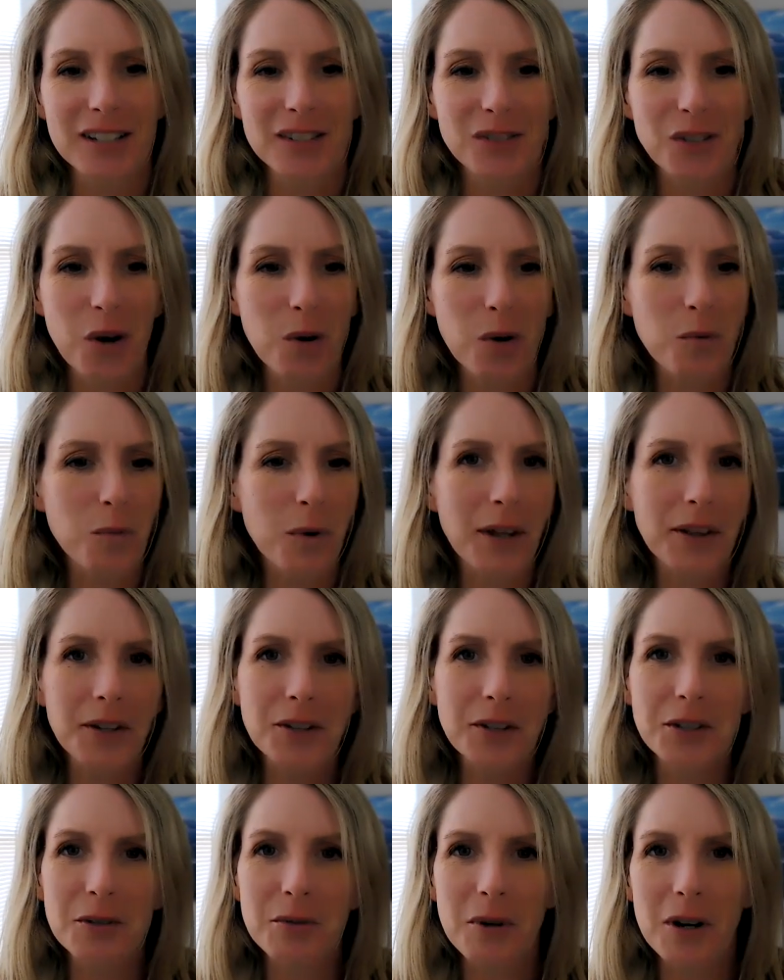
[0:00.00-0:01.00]
So, whether
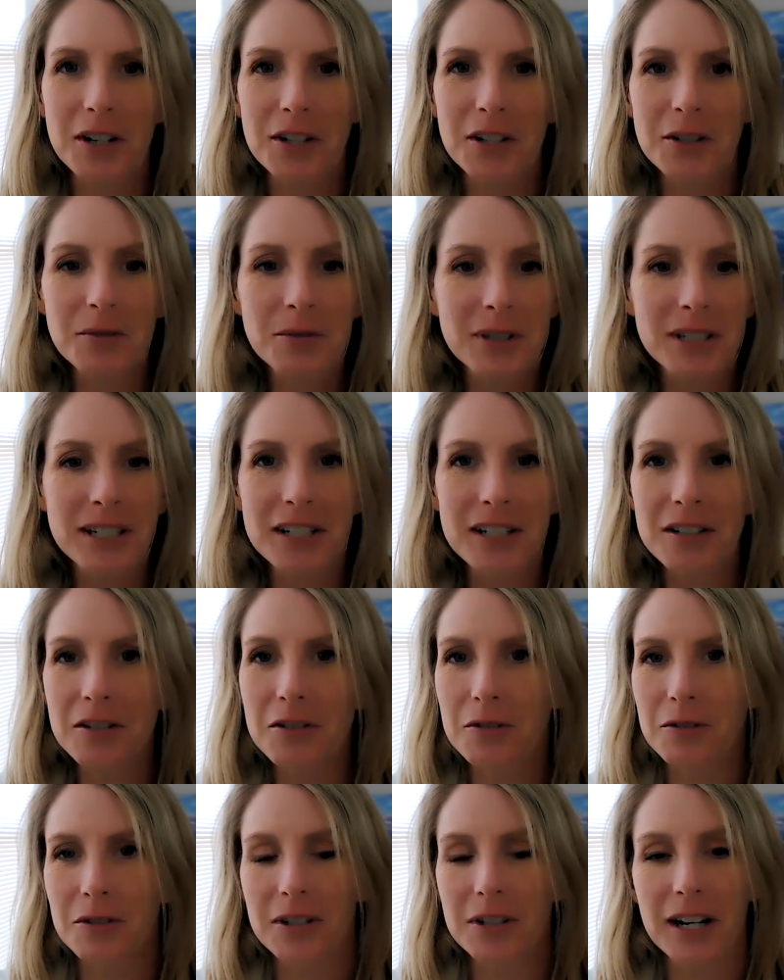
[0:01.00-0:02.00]
you are new here
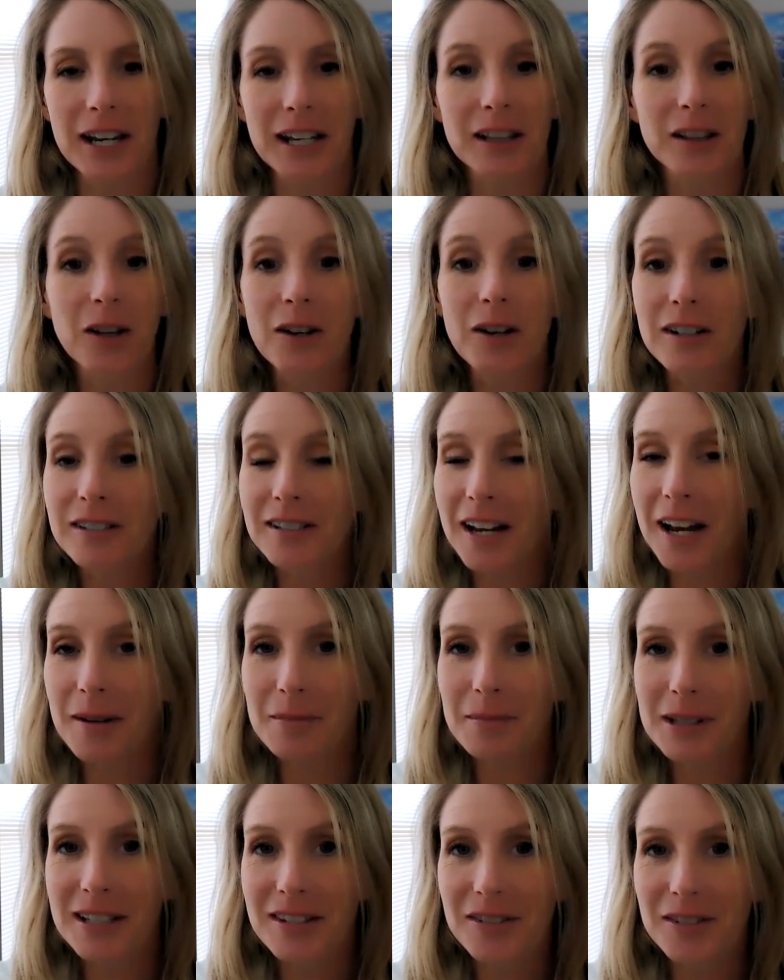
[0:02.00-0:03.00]
or a
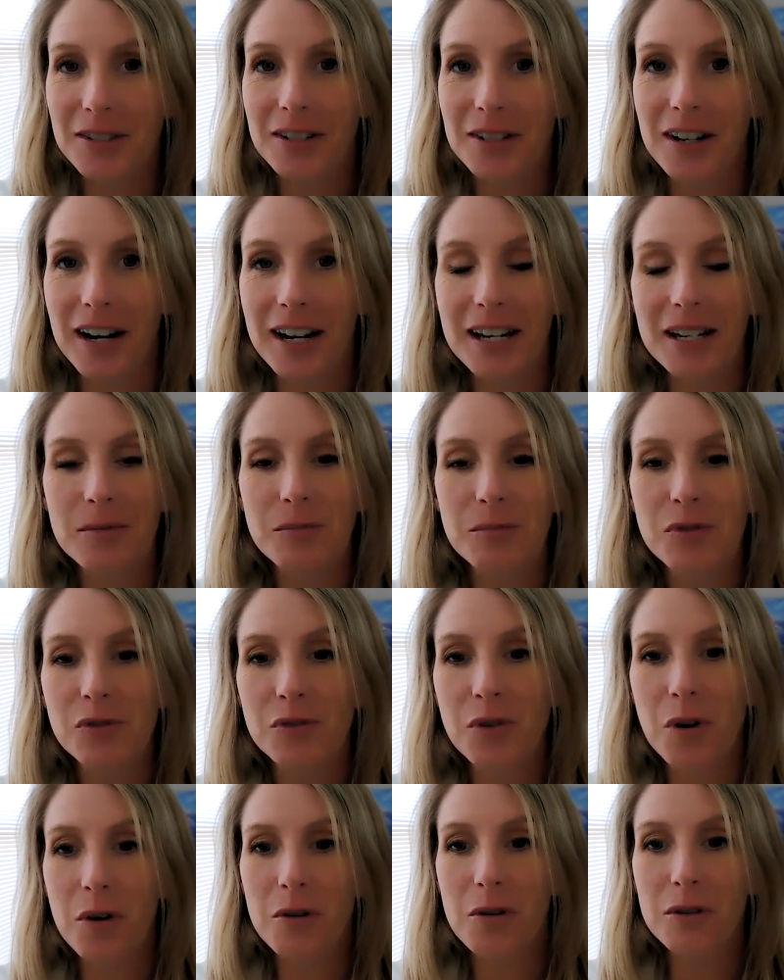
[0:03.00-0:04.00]
longtime listener, I am
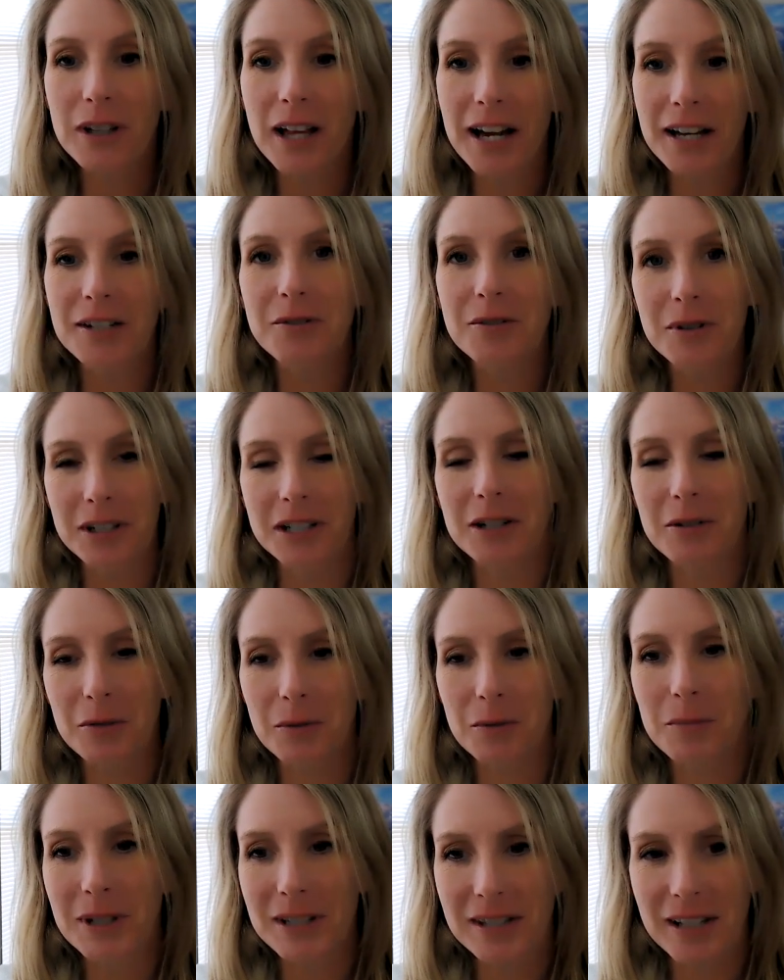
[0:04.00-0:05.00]
so glad you are here
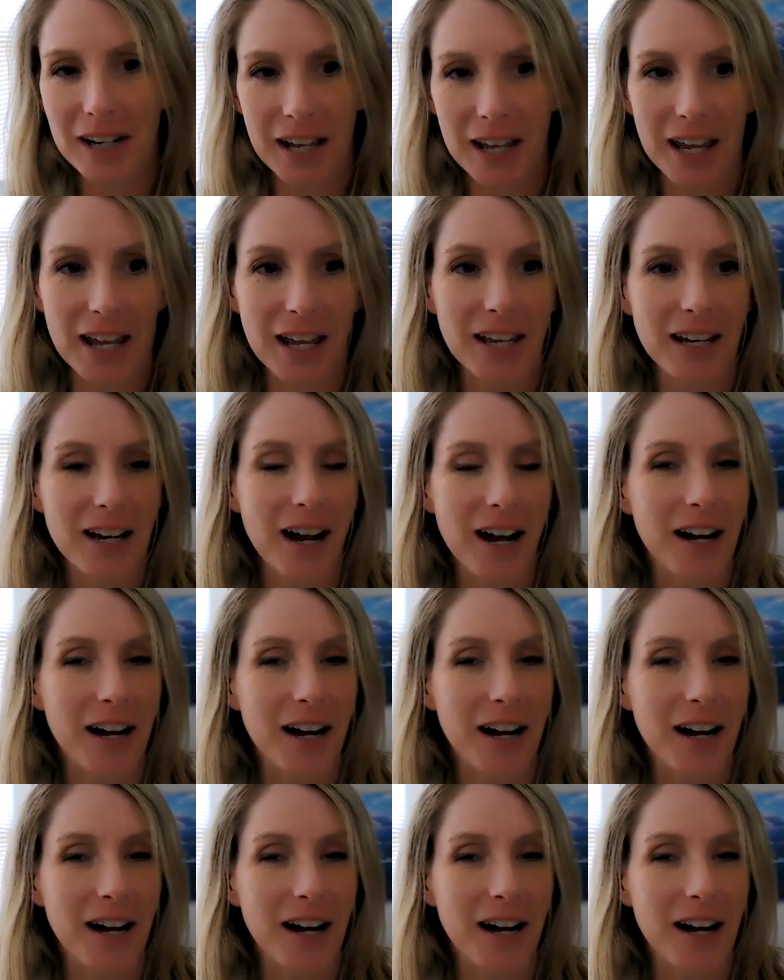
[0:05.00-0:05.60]
with me today.